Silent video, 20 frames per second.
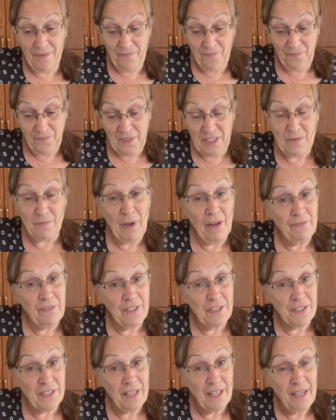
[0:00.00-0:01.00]
these
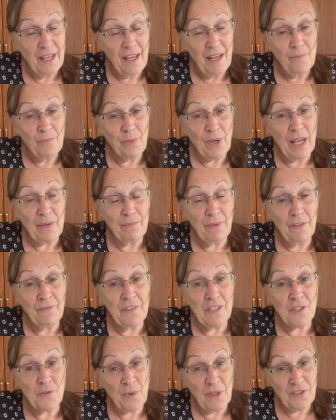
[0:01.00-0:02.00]
muffins, bran
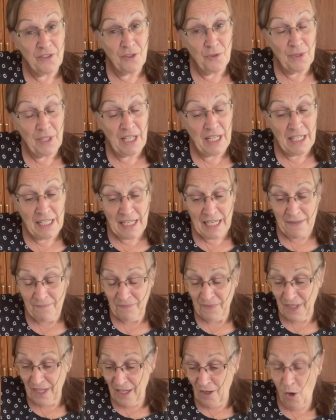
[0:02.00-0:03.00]
muffins with zucchini.
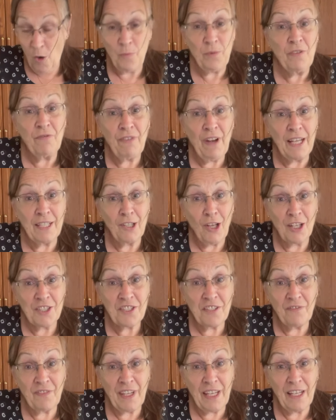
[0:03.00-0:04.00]
Hope you find lots
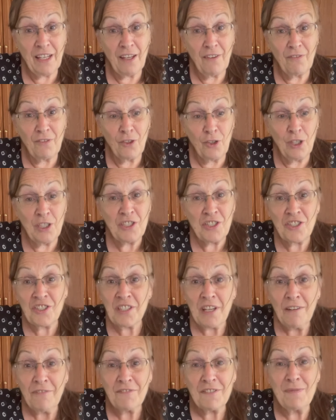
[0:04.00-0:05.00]
of good
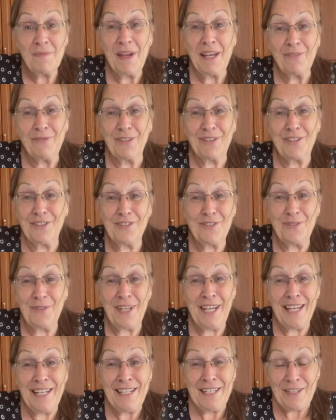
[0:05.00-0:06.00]
stuff to make with the
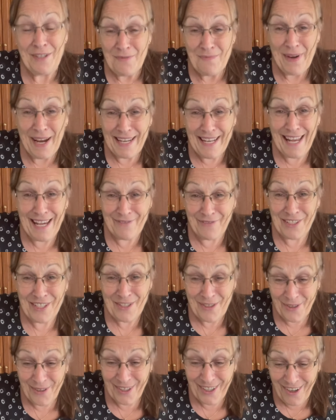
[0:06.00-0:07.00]
zucchini you might have in
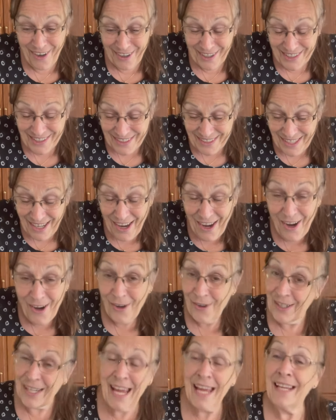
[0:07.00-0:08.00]
your garden.
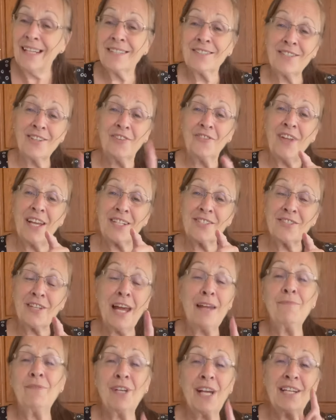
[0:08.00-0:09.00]
Okay, until next
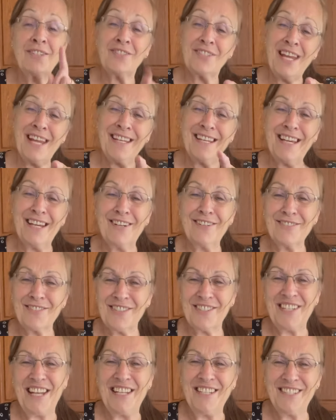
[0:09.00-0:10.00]
time, you guys take care,
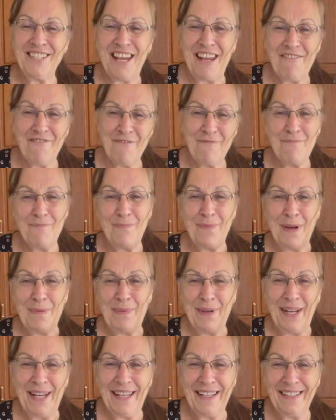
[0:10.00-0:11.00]
stay safe. Bye-bye.